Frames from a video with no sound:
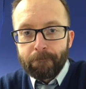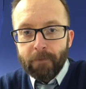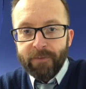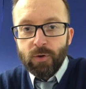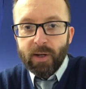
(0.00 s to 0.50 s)

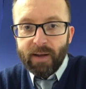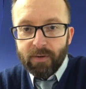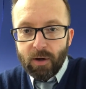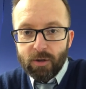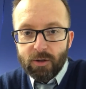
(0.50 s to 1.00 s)
If you could have a
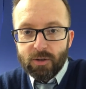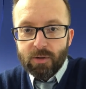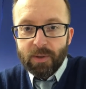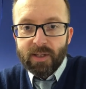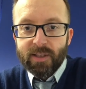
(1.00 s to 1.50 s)
go at doing
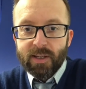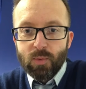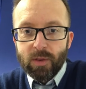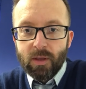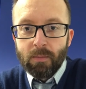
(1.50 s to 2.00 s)
some of these things
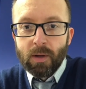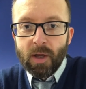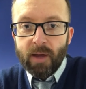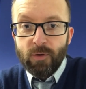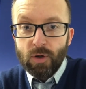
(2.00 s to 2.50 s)
with them,
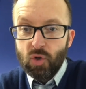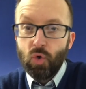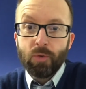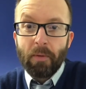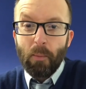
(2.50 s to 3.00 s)
if you could
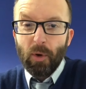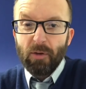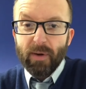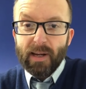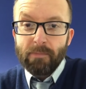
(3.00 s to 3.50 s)
talk to them about what it
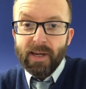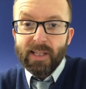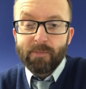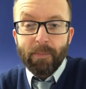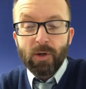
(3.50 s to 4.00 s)
really
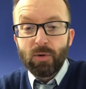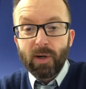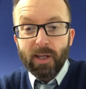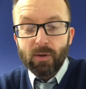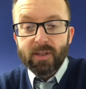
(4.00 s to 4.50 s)
means, maybe
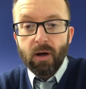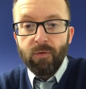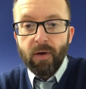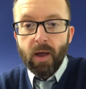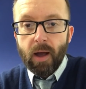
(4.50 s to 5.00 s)
Google it
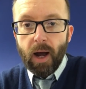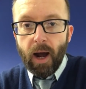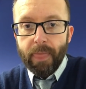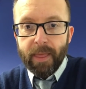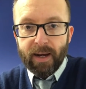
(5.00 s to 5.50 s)
yourself,
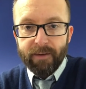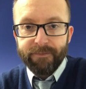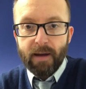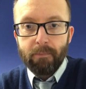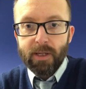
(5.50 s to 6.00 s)
and then have
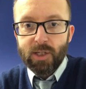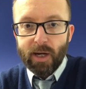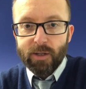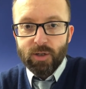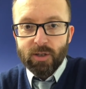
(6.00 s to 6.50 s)
family
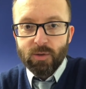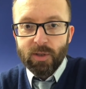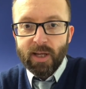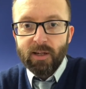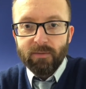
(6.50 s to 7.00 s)
challenges. So at
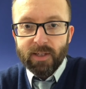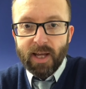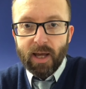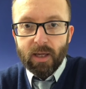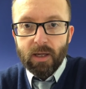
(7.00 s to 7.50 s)
the end of the
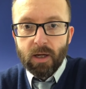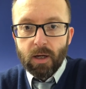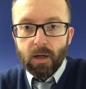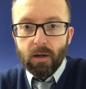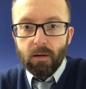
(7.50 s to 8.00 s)
day,
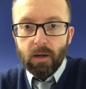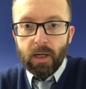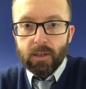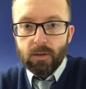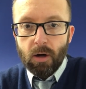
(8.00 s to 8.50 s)

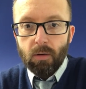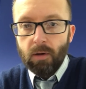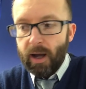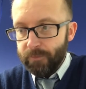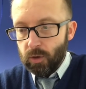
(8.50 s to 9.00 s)
it's not,
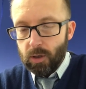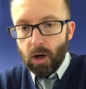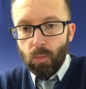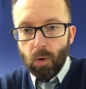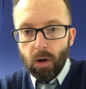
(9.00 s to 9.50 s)
have you done your
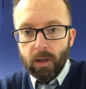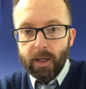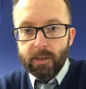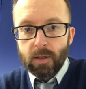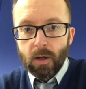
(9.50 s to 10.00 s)
homework?
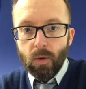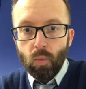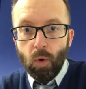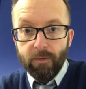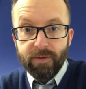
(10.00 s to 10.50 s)
It's,
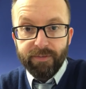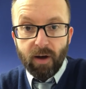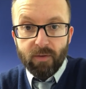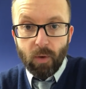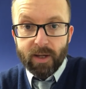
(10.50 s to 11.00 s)
what of the
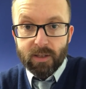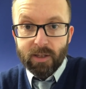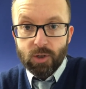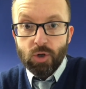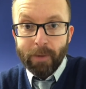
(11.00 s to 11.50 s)
five ways
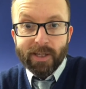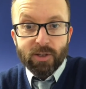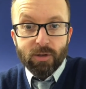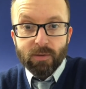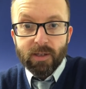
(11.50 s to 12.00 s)
did you manage
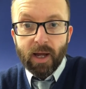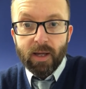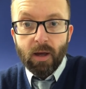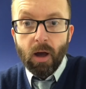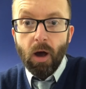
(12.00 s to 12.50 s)
to do
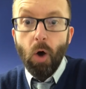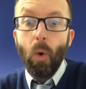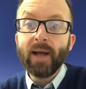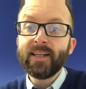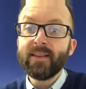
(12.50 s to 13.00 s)
today? Oh,
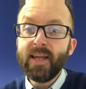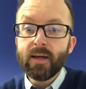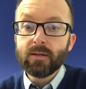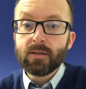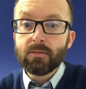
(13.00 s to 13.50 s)
I did
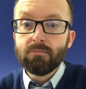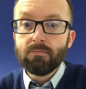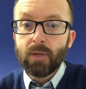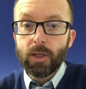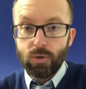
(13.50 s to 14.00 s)
this.
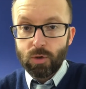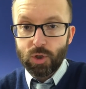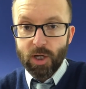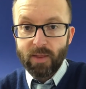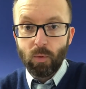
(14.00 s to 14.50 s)
And you can
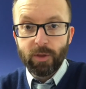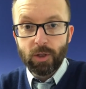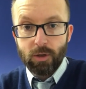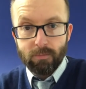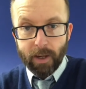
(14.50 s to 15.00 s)
share the one that
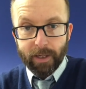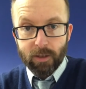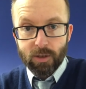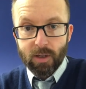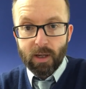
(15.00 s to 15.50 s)
you
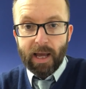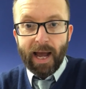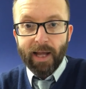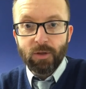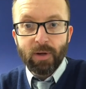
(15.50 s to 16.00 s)
managed.
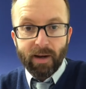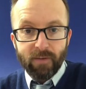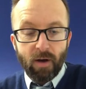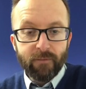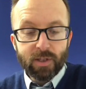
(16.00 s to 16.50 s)
And you can have a
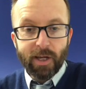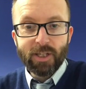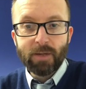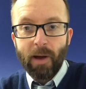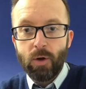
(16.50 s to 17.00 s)

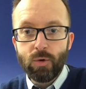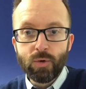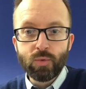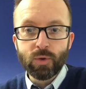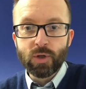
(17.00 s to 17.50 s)
conversation about
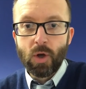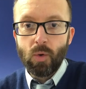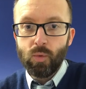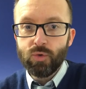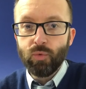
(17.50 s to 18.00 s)
whose was
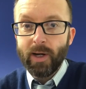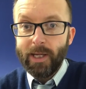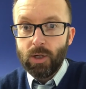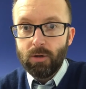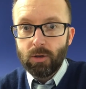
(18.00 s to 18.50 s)

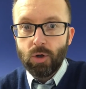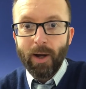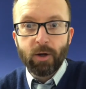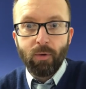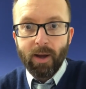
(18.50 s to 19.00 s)
really good and who
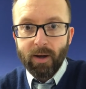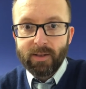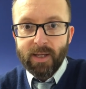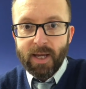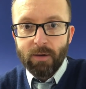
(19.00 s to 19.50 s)
had a great
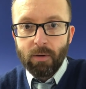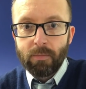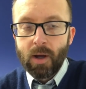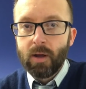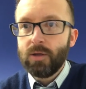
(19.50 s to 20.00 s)
idea.
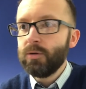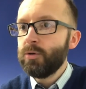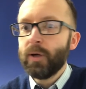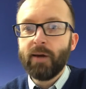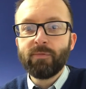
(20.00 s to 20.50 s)
And
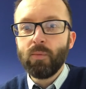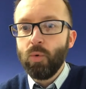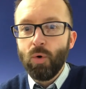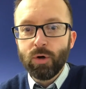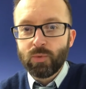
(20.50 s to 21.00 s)
you can have
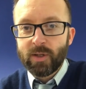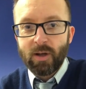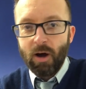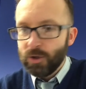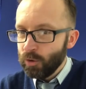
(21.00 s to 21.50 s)
rewards where you say,
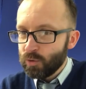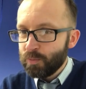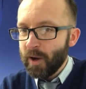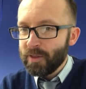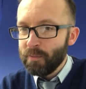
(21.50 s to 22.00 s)
oh, yours was
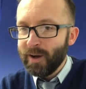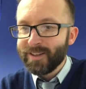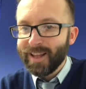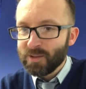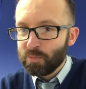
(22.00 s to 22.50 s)
better than mine.
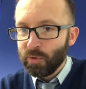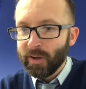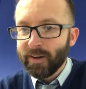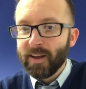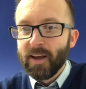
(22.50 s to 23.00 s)
That's
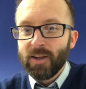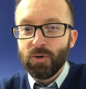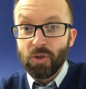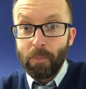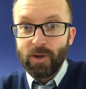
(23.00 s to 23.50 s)
brilliant.
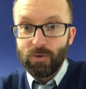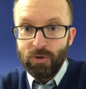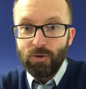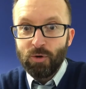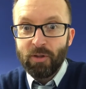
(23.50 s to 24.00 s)
You're
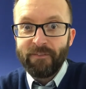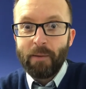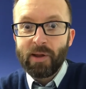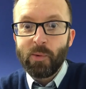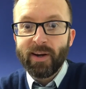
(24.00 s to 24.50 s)
the
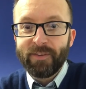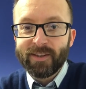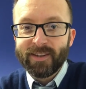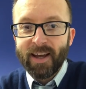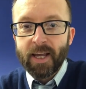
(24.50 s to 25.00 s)
family winner for
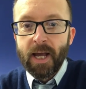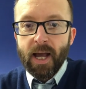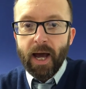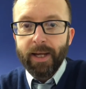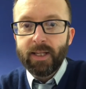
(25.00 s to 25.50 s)
today.
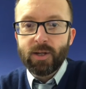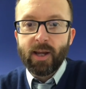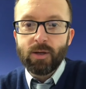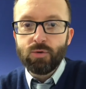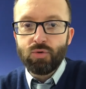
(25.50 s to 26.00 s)
And each
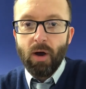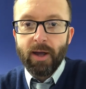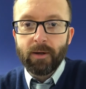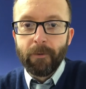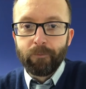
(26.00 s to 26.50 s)
day you try
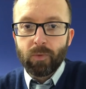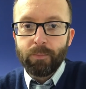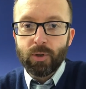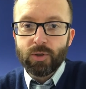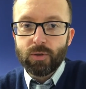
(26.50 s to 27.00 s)
and
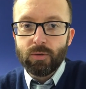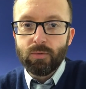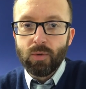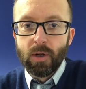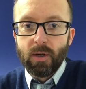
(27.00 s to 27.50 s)

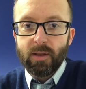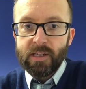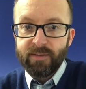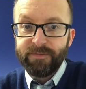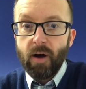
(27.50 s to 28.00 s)
pursue
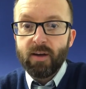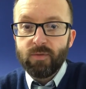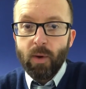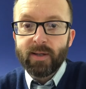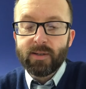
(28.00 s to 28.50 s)
these five
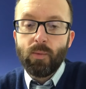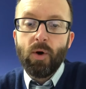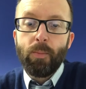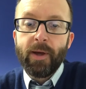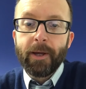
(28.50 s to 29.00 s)
ways to
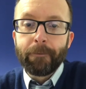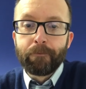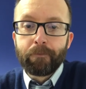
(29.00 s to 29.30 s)
well-being.